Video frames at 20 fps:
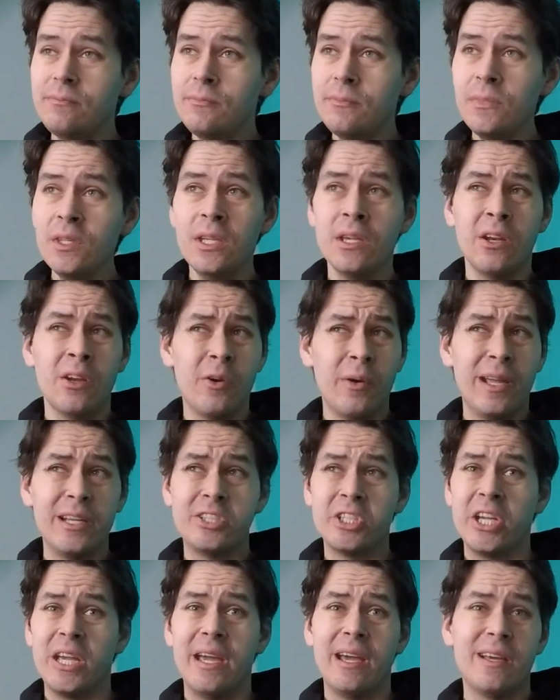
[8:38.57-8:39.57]
You know,
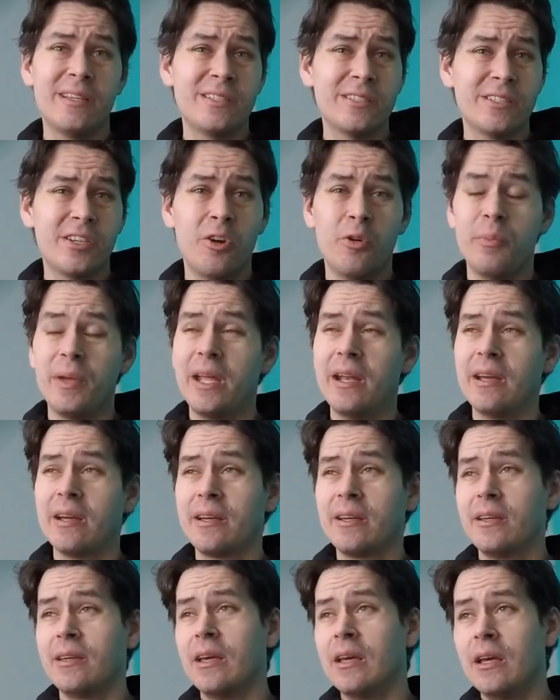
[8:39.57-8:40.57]
HKS,
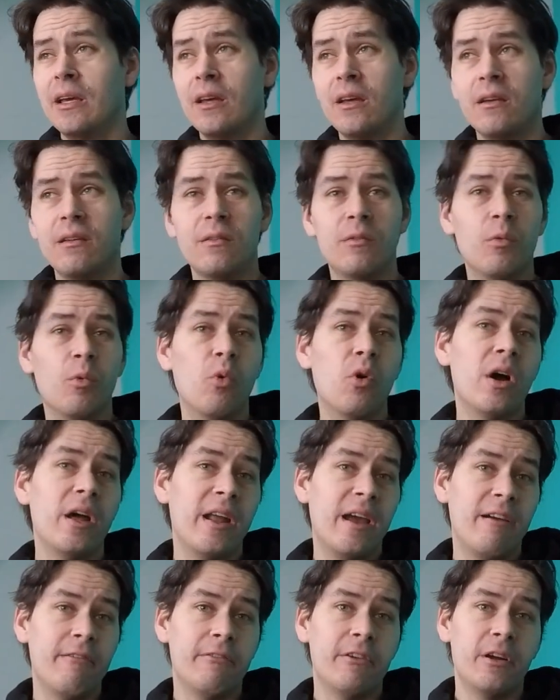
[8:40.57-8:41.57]
Cometic,
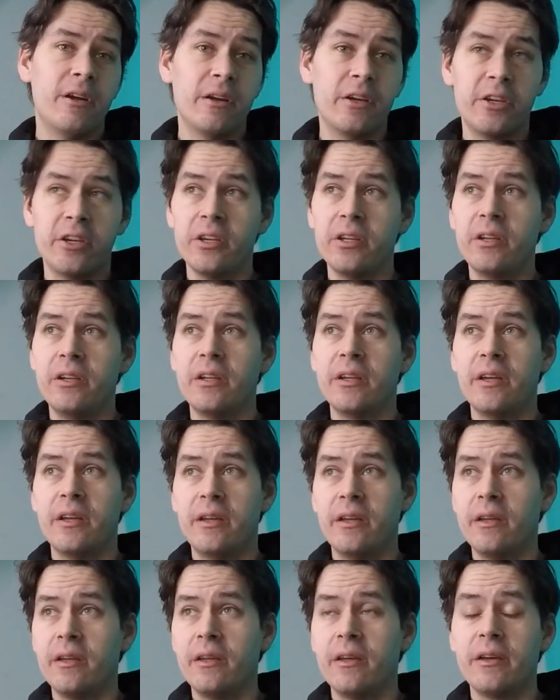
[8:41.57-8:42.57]
whatever, a
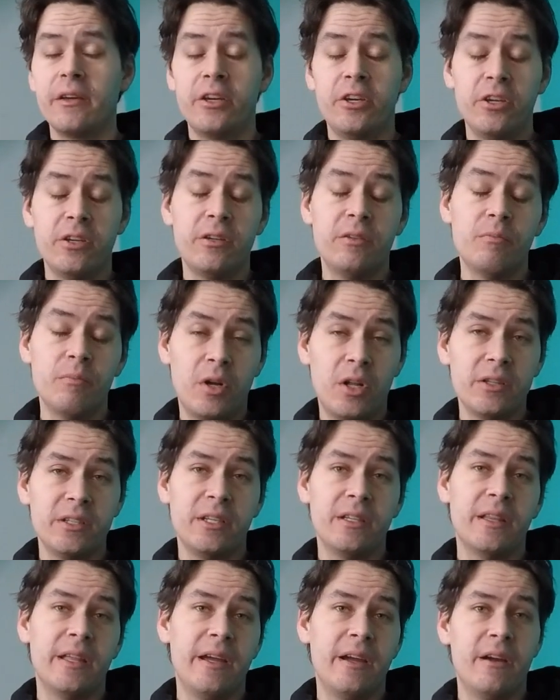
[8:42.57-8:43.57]
good
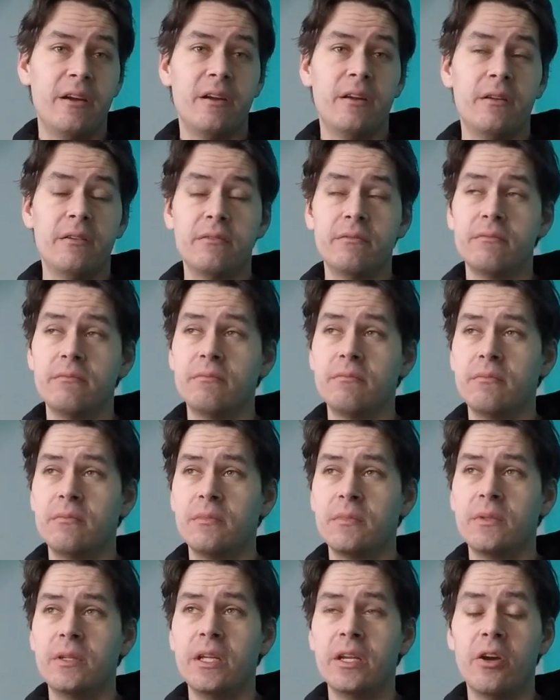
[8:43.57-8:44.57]
multi-layer,
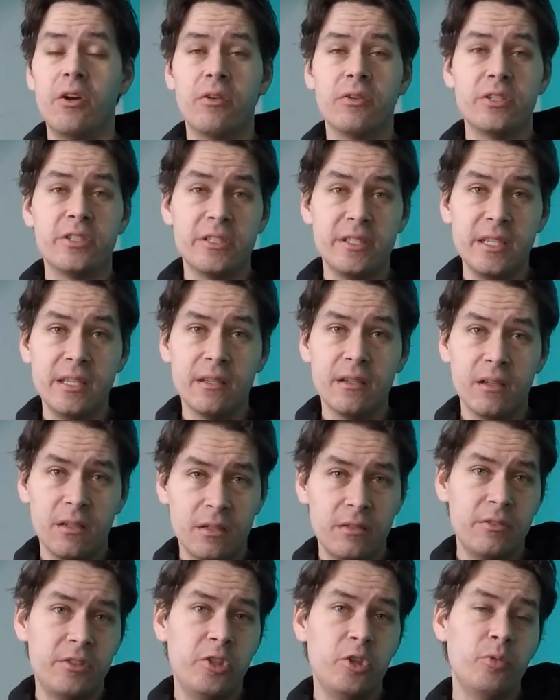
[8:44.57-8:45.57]
you know, steel
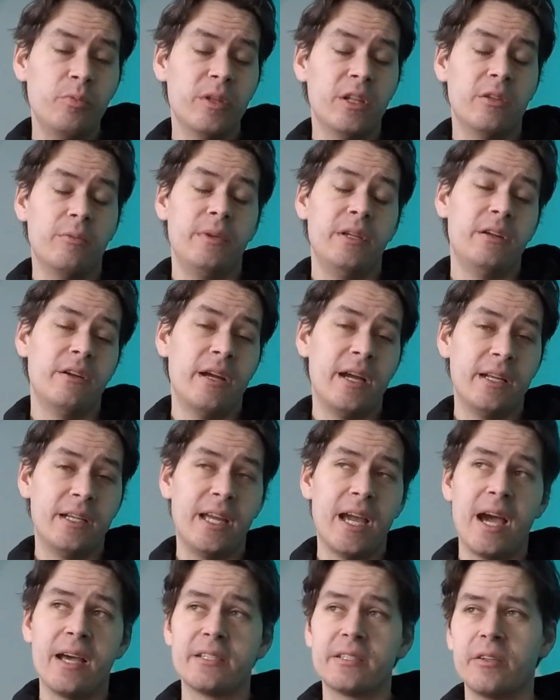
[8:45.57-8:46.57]
2 millimeter head
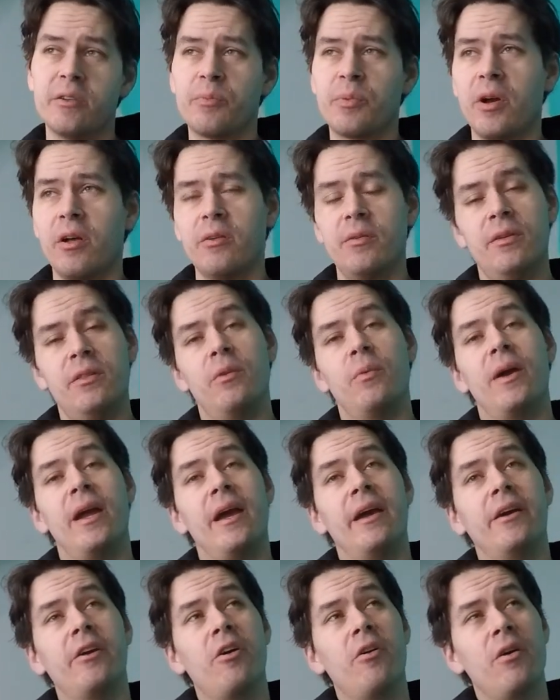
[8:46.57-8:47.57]
gasket would probably be the way I
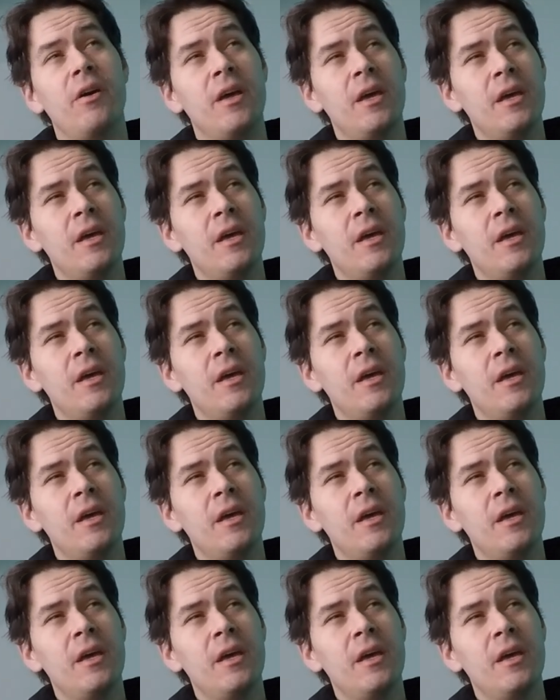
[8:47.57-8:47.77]
go.